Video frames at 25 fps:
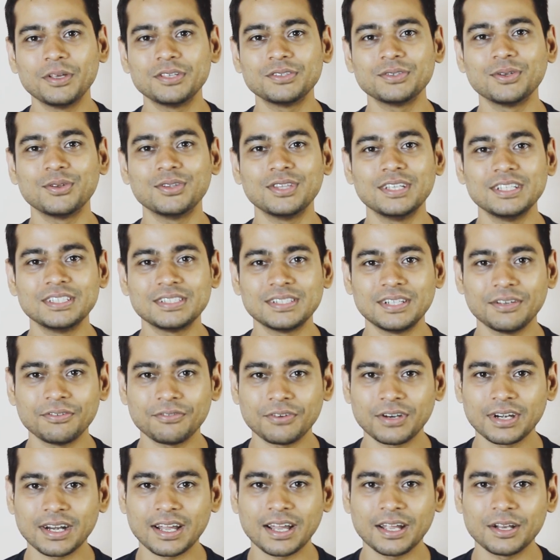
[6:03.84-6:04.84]
based on these
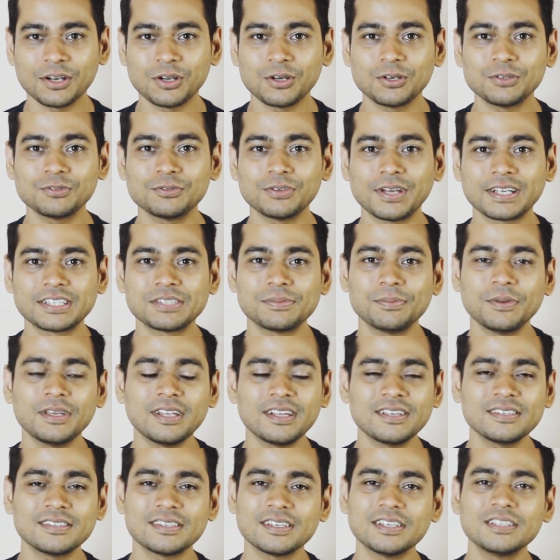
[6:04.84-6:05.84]
different kind of
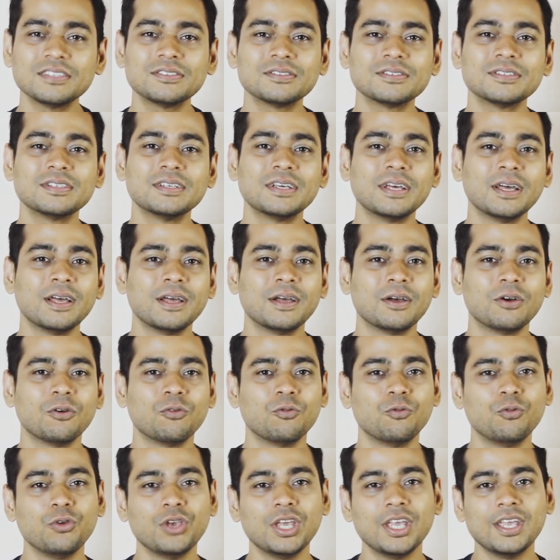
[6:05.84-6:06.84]
experiences,
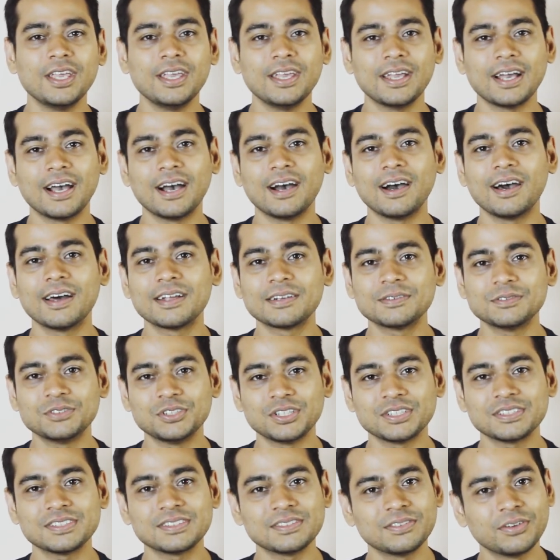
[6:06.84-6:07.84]
we are
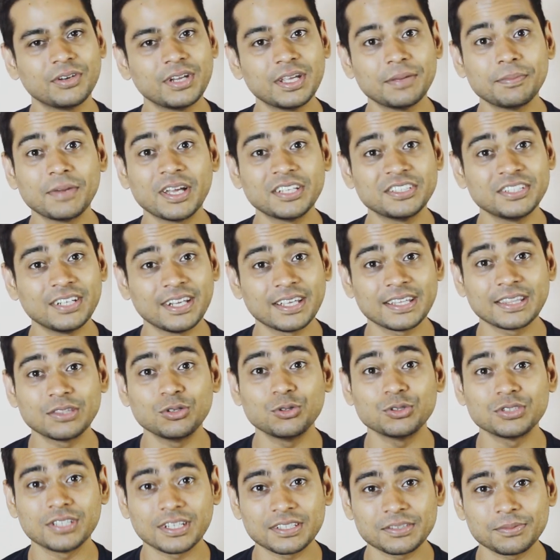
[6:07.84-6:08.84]
just reimagining
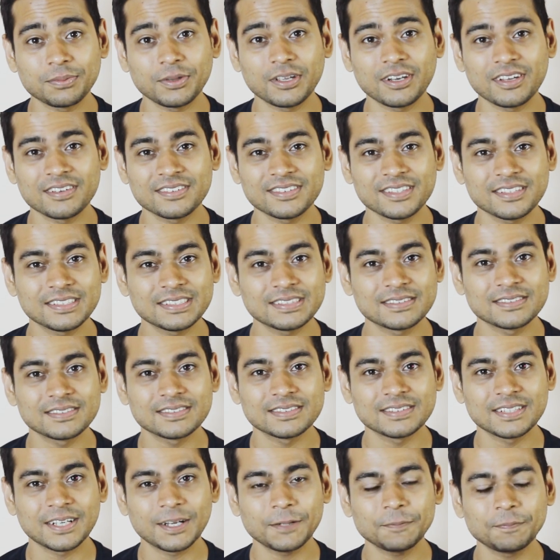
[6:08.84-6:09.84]
those experiences.
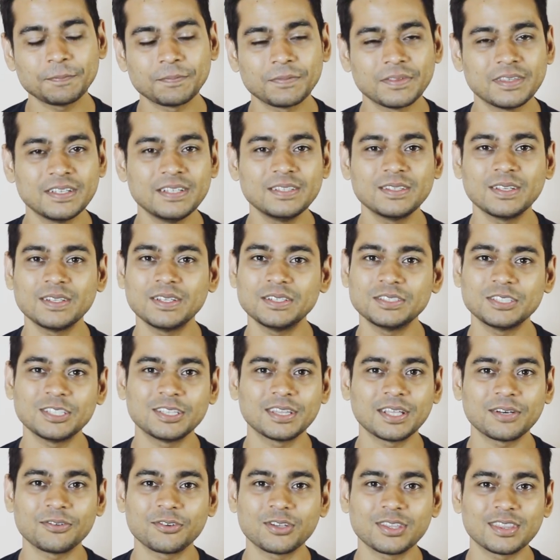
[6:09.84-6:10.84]
Yeah. These are the
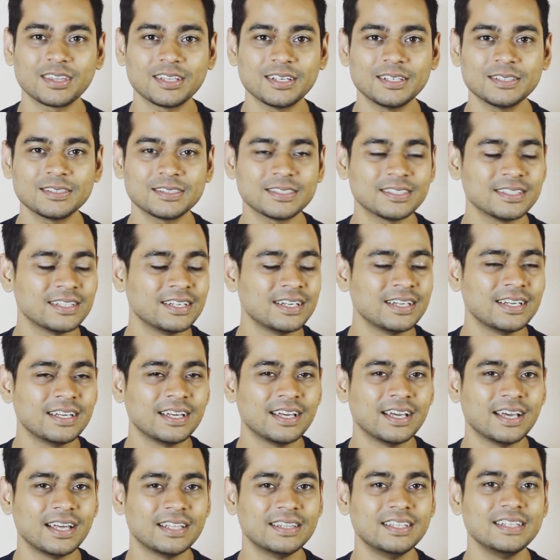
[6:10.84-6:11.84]
chitta vrittis,
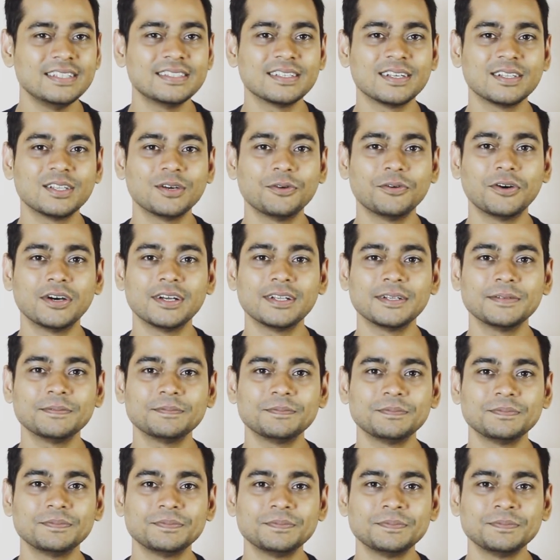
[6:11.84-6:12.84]
and these are the one,